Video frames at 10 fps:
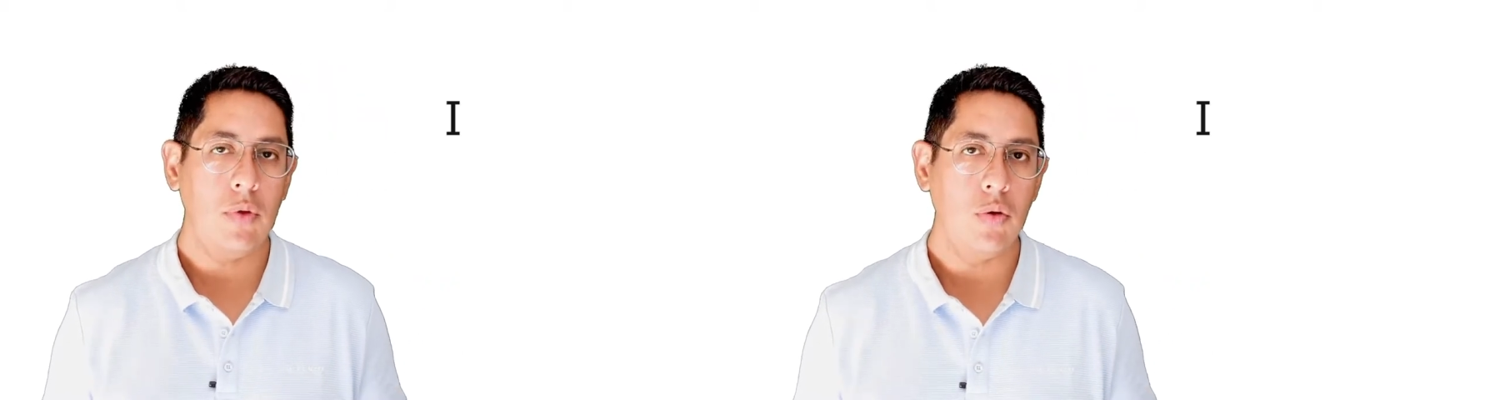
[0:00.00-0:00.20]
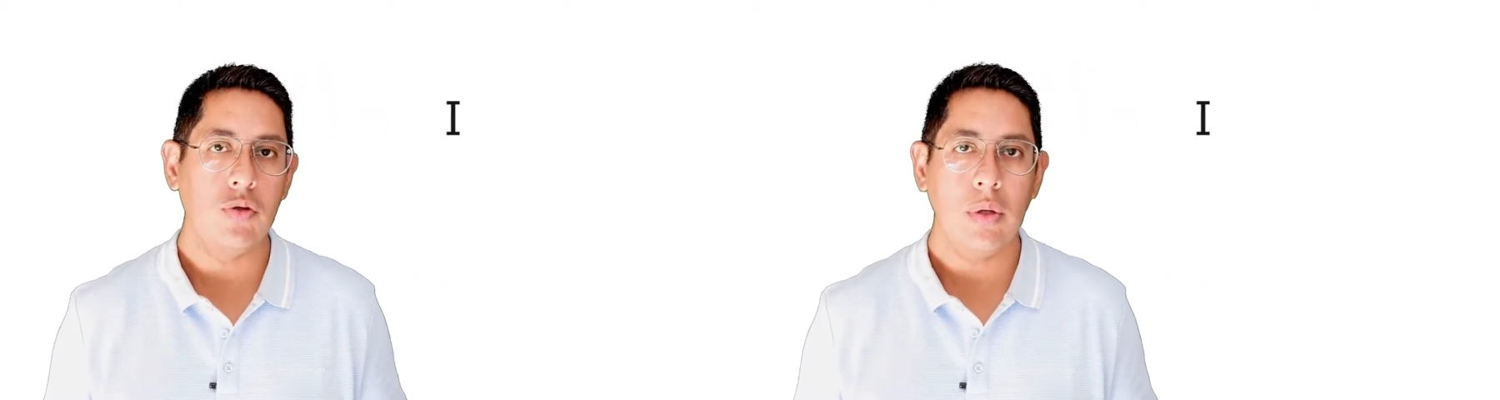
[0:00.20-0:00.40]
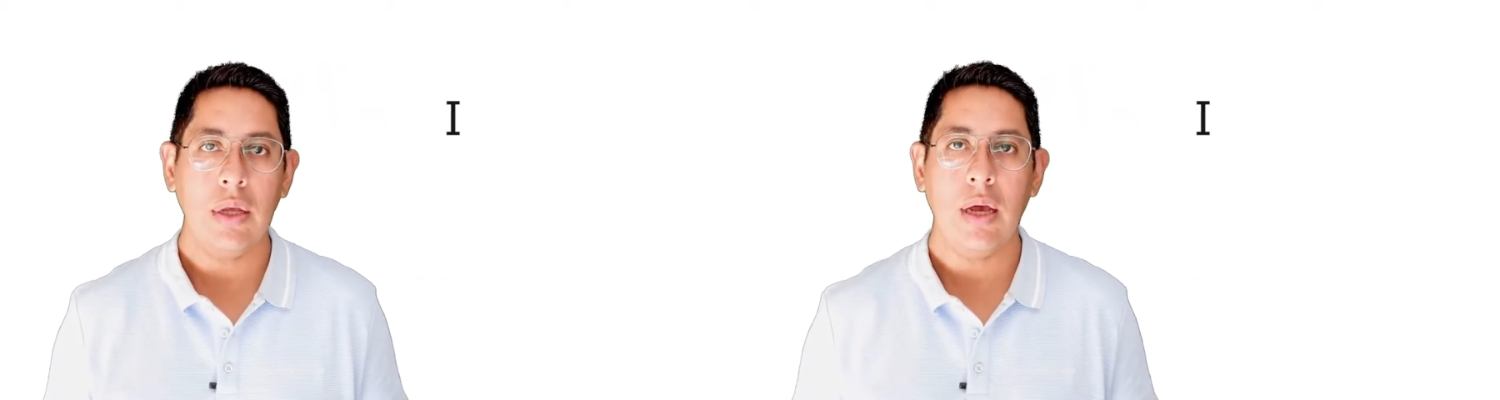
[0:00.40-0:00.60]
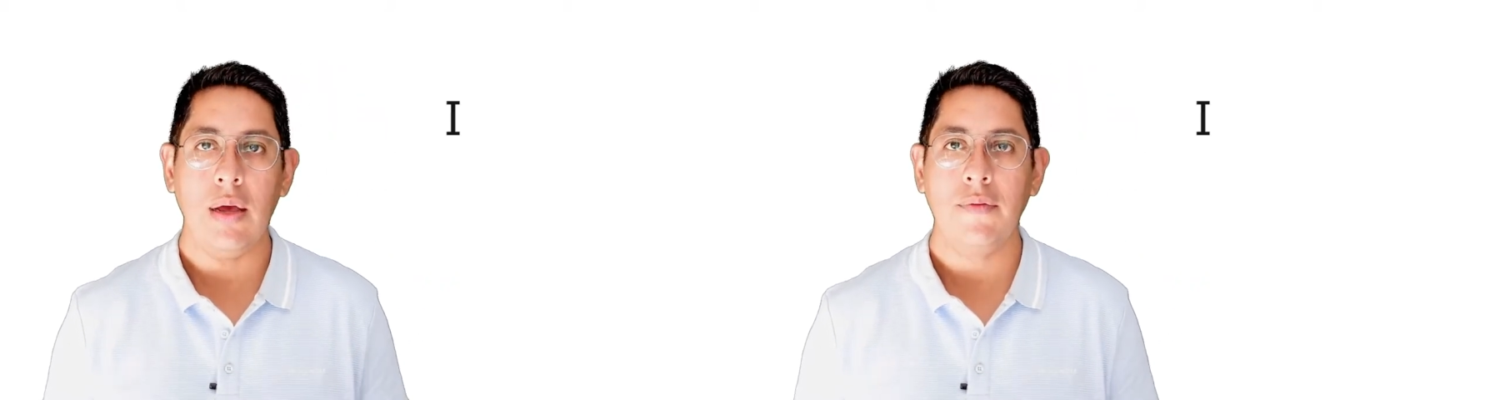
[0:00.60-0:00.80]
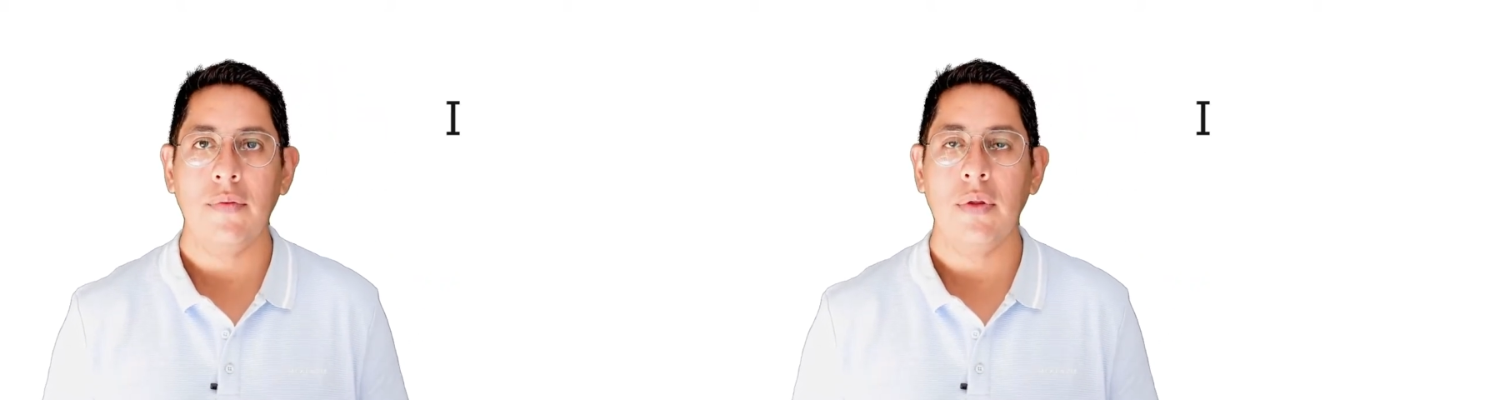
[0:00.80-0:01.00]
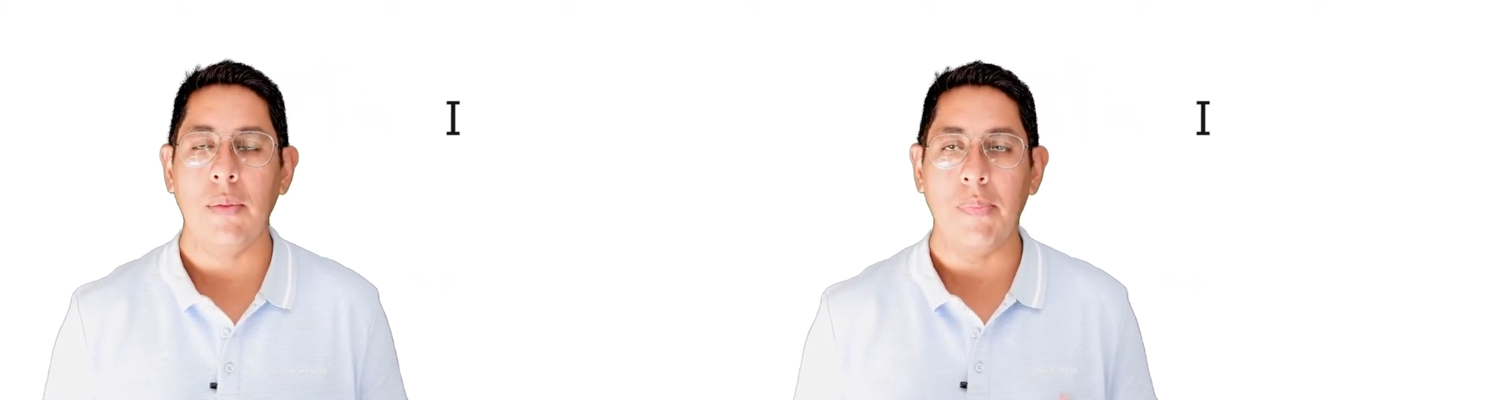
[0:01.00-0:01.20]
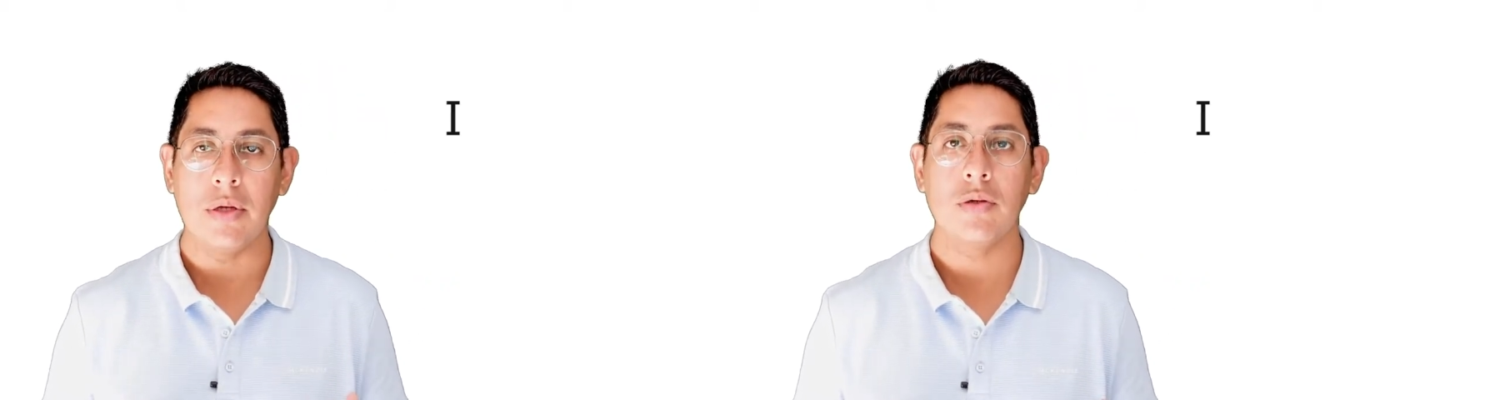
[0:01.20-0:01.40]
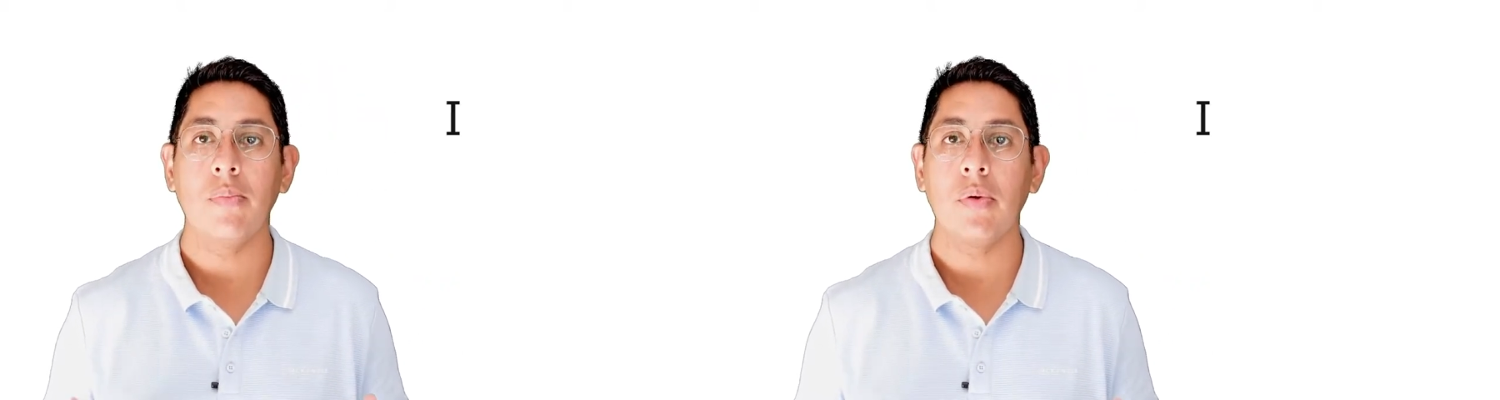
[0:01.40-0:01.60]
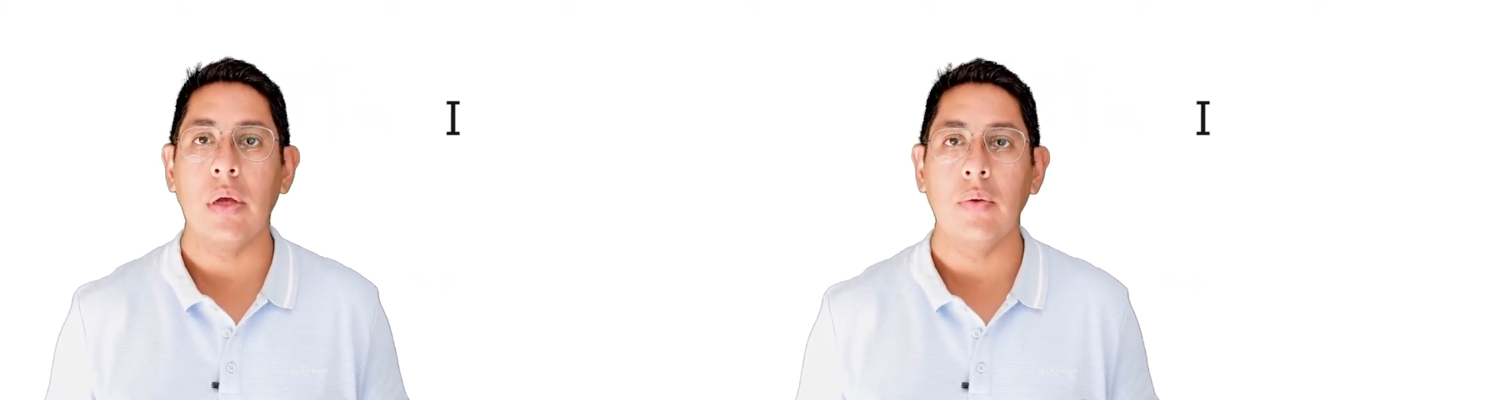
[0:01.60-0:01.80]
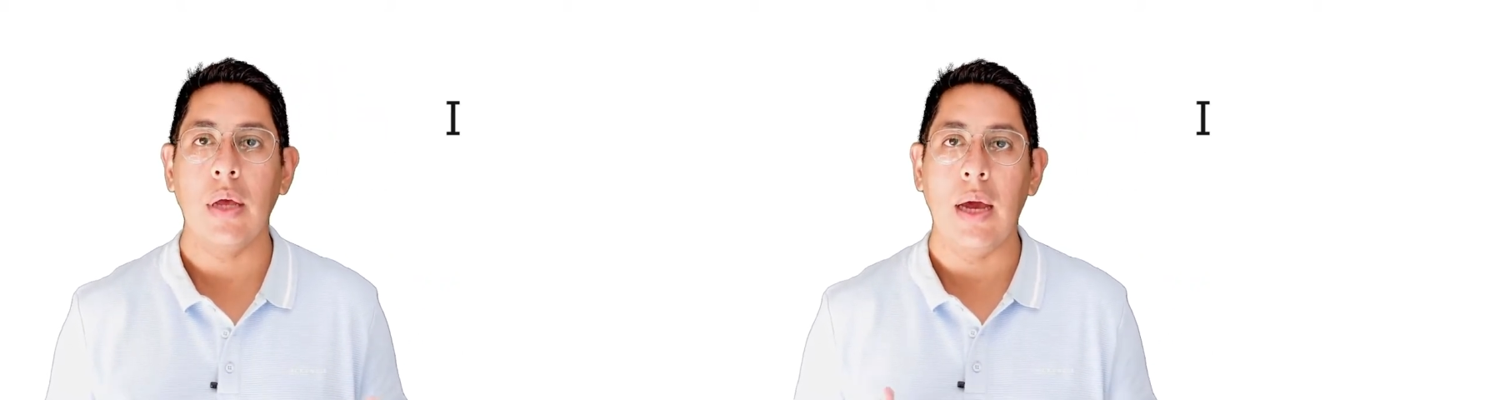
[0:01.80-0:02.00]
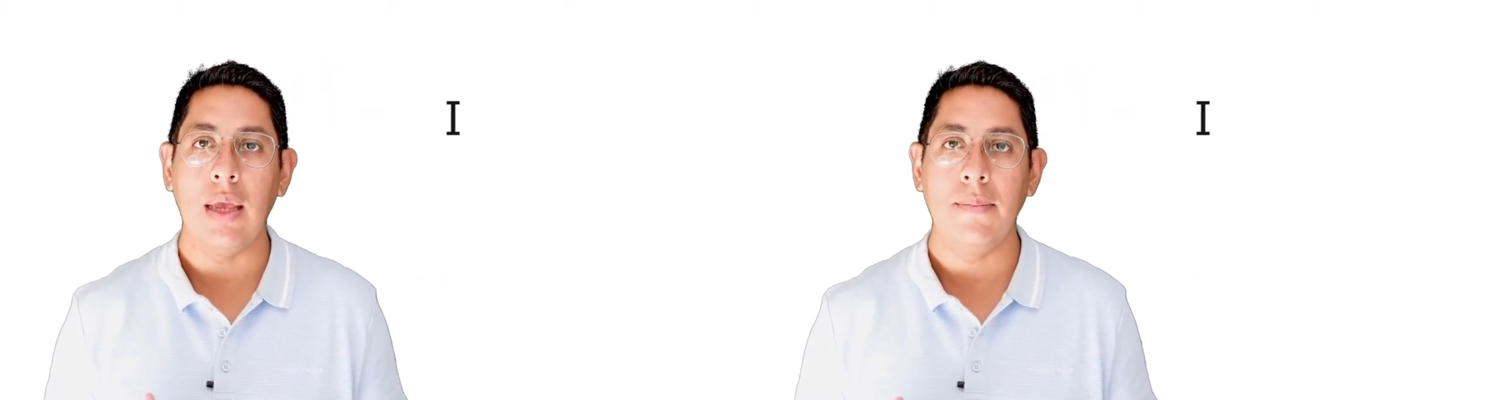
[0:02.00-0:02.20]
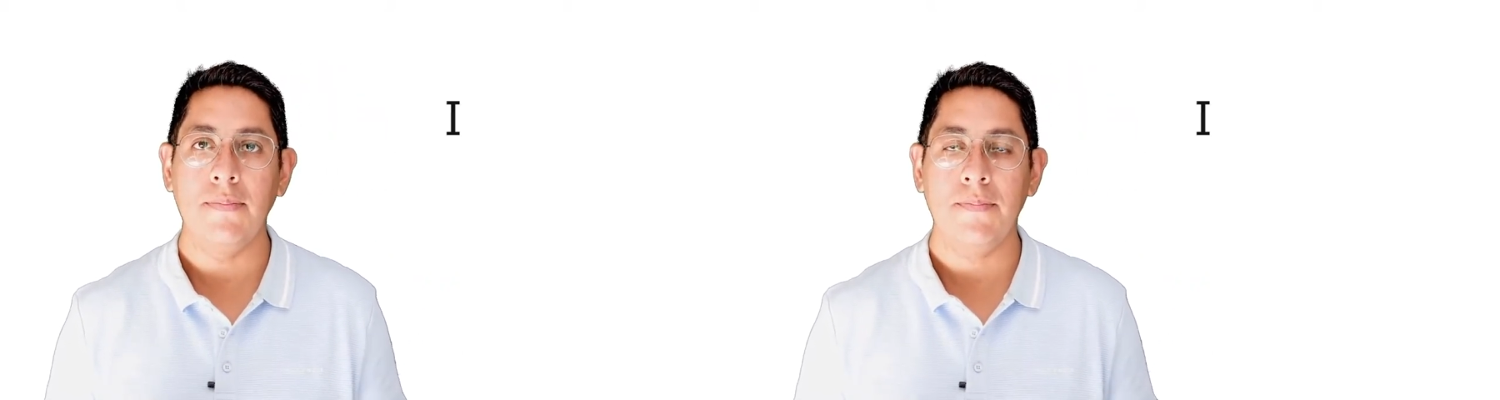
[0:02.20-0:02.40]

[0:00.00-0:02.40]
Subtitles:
usually have the personal pronoun I.